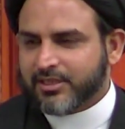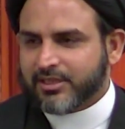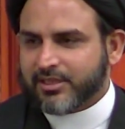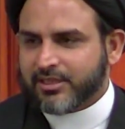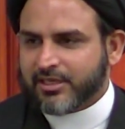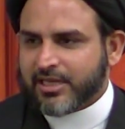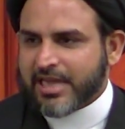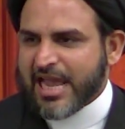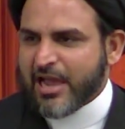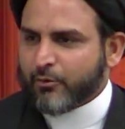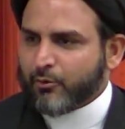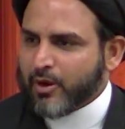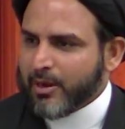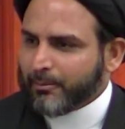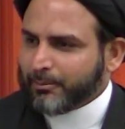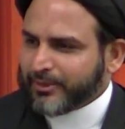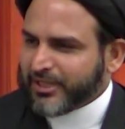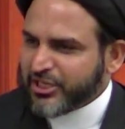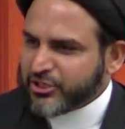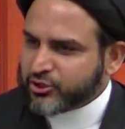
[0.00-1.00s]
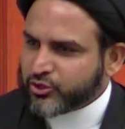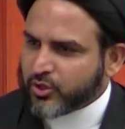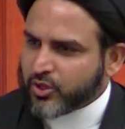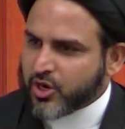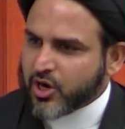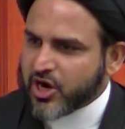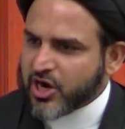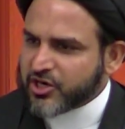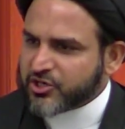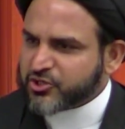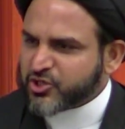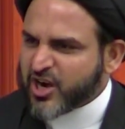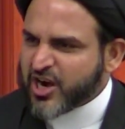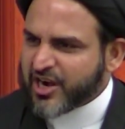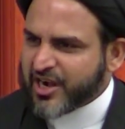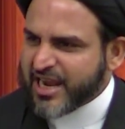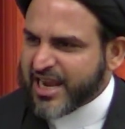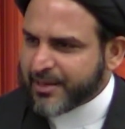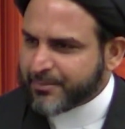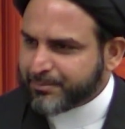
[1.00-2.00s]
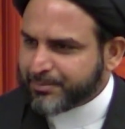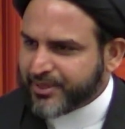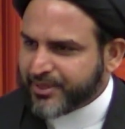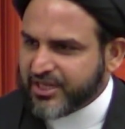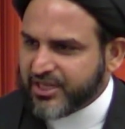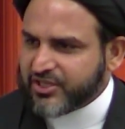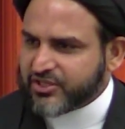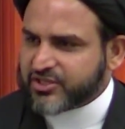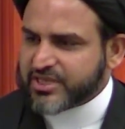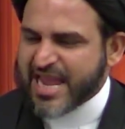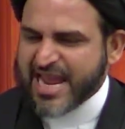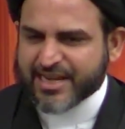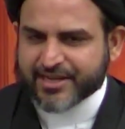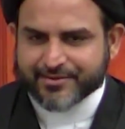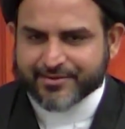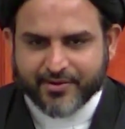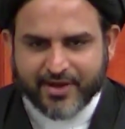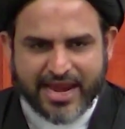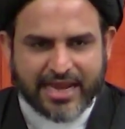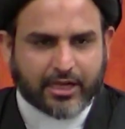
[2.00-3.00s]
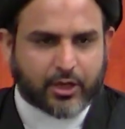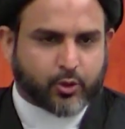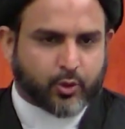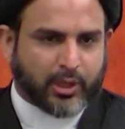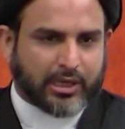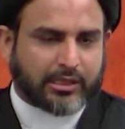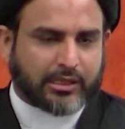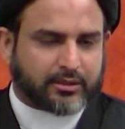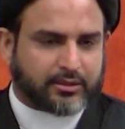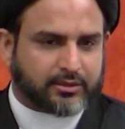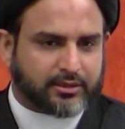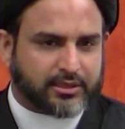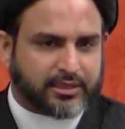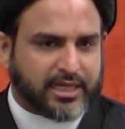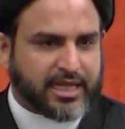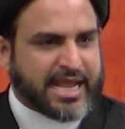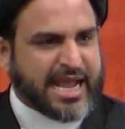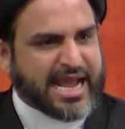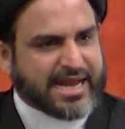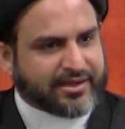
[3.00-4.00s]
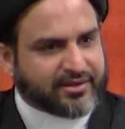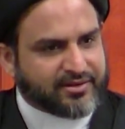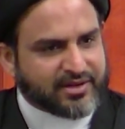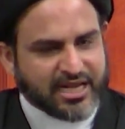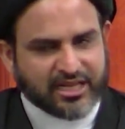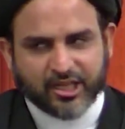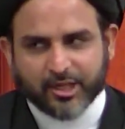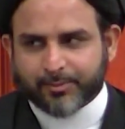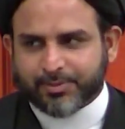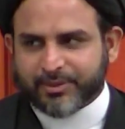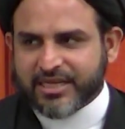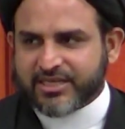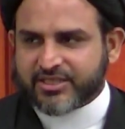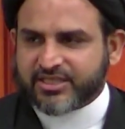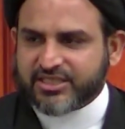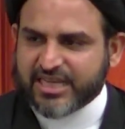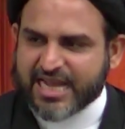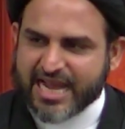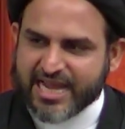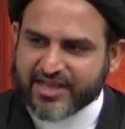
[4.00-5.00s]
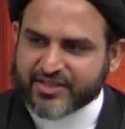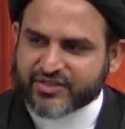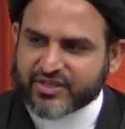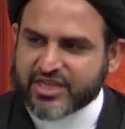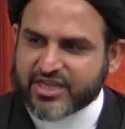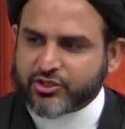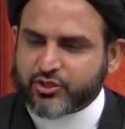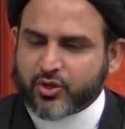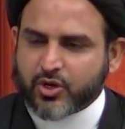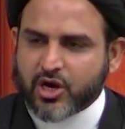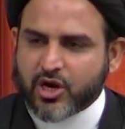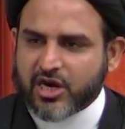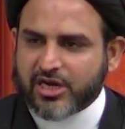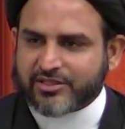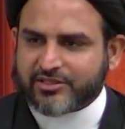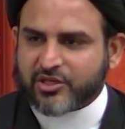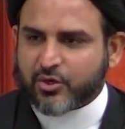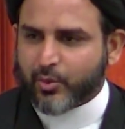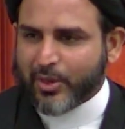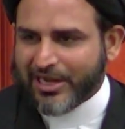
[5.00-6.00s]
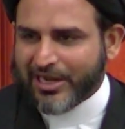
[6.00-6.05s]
At one place, your hearts are at peace and tranquil. At another place, the ayah says your hearts are what?